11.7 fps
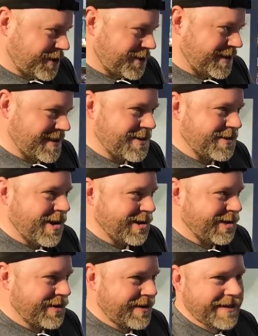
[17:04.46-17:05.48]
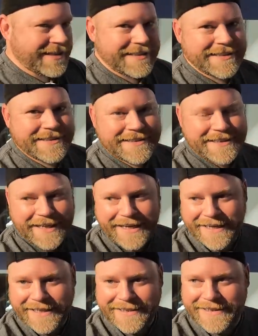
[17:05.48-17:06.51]
Fisher is no longer with us.
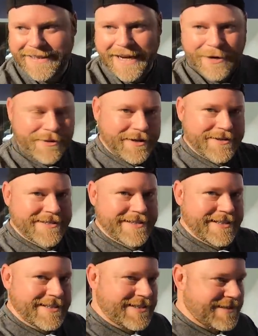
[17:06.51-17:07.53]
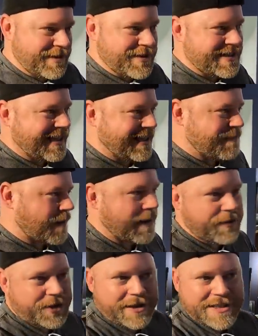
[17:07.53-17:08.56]
And now there's this museum. I
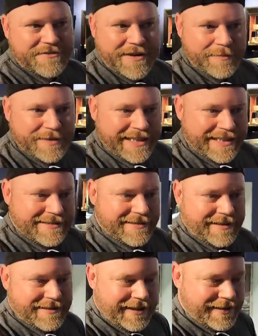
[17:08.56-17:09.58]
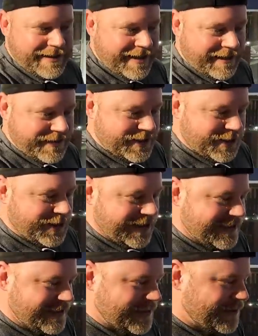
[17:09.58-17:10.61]
mean, I'm sure his family has a lot of his
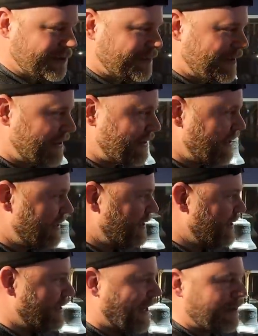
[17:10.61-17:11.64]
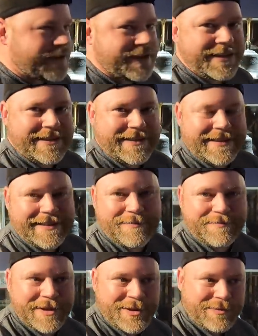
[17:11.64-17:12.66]
earnings too, but now it's just
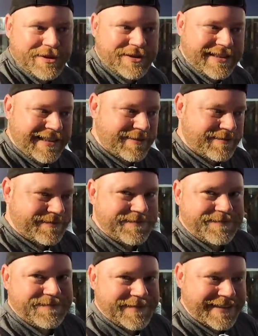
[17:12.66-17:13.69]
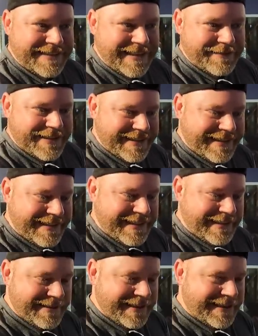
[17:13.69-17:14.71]
a big old museum. See everything
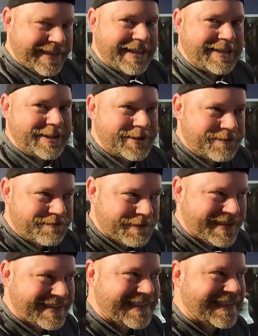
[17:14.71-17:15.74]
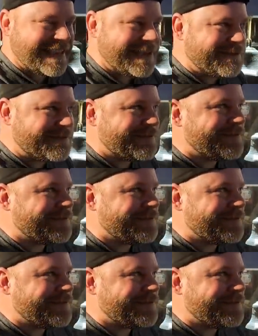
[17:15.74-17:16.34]
he collected from the sea.